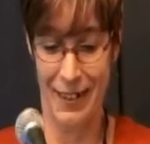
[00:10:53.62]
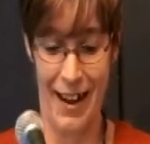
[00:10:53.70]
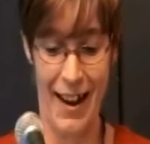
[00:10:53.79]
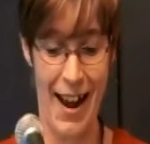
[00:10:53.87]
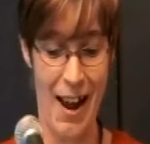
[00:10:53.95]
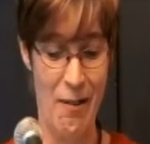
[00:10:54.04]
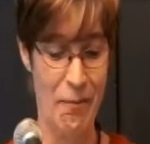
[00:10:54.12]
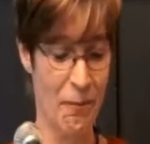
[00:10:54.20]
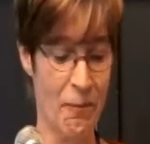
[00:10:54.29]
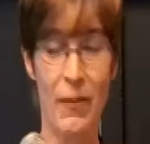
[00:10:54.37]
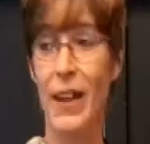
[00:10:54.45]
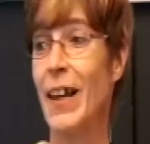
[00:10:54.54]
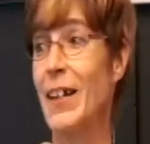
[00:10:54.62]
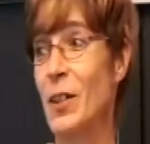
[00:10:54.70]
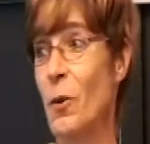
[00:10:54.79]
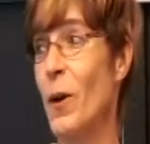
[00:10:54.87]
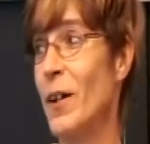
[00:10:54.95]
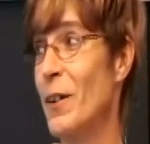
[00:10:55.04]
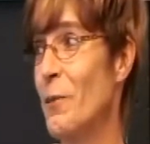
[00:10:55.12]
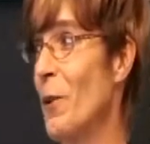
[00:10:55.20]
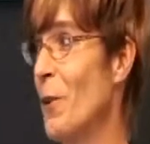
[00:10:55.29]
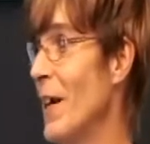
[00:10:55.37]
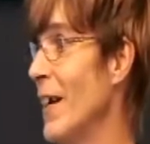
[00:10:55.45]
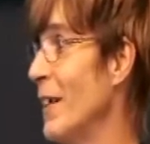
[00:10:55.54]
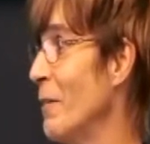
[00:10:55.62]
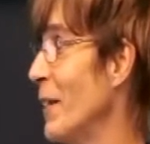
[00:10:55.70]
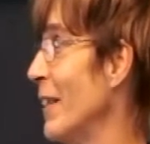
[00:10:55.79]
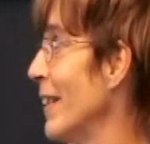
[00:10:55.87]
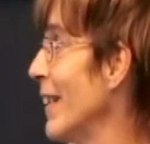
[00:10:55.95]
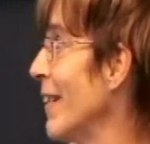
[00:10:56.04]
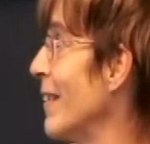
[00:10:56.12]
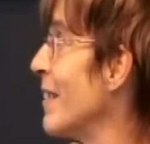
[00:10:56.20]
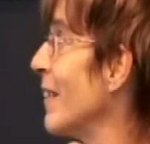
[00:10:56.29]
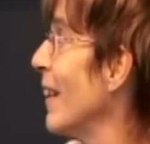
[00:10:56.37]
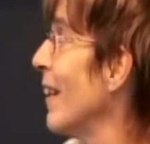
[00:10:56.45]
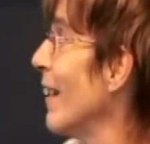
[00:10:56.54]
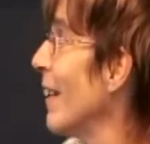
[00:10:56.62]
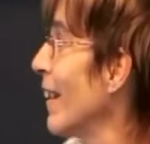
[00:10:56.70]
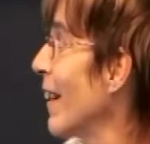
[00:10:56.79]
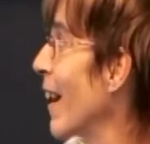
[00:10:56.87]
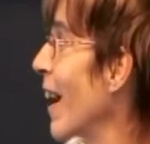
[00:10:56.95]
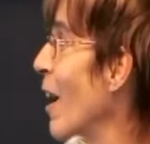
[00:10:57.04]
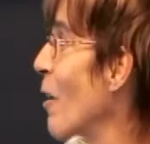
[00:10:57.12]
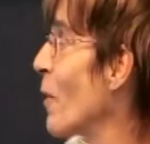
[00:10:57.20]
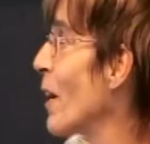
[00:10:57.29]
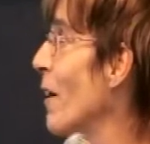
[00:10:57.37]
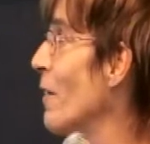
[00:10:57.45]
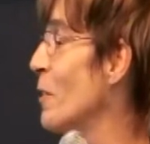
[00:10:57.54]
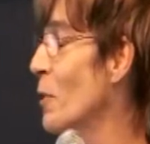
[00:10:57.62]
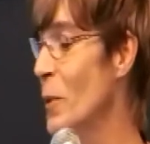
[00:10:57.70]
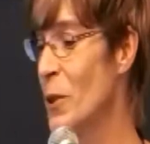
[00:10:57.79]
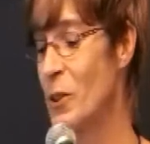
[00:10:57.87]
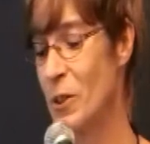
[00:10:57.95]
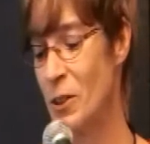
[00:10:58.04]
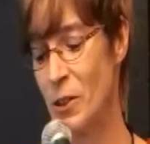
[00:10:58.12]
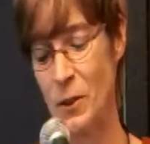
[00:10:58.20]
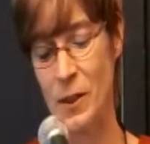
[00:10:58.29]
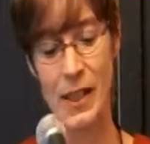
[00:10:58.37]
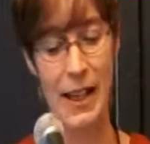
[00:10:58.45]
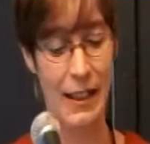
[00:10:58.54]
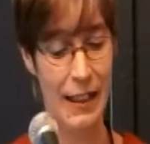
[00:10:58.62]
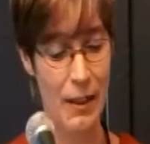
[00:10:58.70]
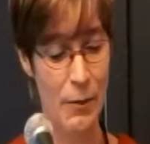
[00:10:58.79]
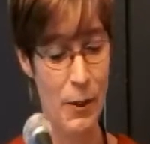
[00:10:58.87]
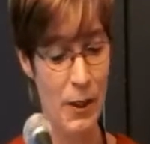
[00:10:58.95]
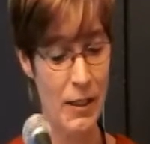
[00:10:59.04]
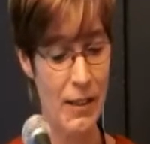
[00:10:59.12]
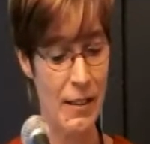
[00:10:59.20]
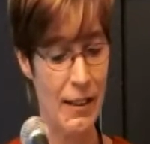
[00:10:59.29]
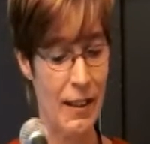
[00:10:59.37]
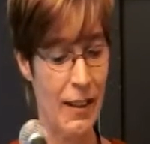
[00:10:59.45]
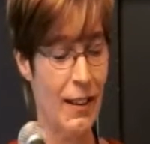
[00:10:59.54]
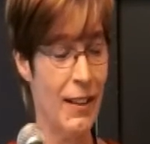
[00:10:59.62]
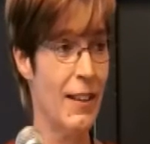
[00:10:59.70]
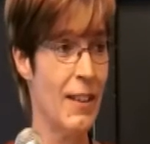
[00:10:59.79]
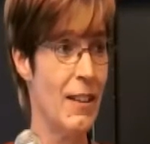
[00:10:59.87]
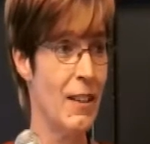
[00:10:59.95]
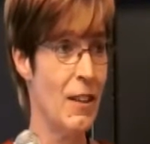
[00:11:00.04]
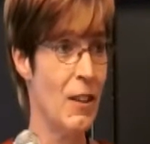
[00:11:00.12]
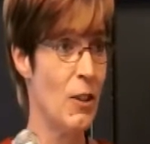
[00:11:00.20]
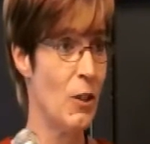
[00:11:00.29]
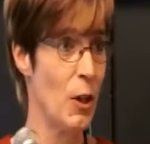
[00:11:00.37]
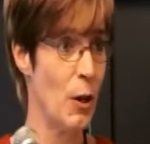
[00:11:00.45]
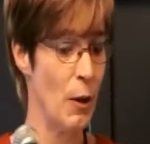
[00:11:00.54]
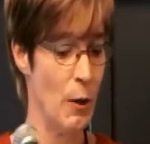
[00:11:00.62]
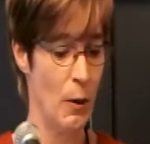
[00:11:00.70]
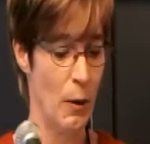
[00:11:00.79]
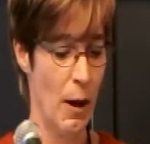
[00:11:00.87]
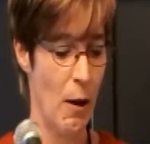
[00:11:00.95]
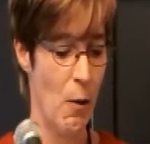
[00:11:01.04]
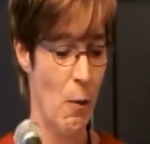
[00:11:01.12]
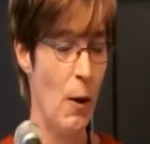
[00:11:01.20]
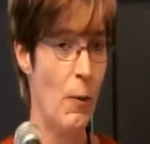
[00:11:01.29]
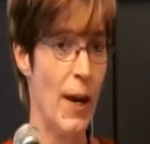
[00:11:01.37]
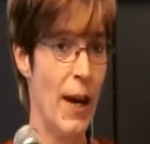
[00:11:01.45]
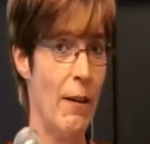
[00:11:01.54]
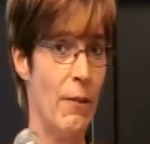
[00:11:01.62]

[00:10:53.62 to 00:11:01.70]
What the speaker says: I am. It's a wonderful thing. It really is. We also purchased 2 skid lifters. So what we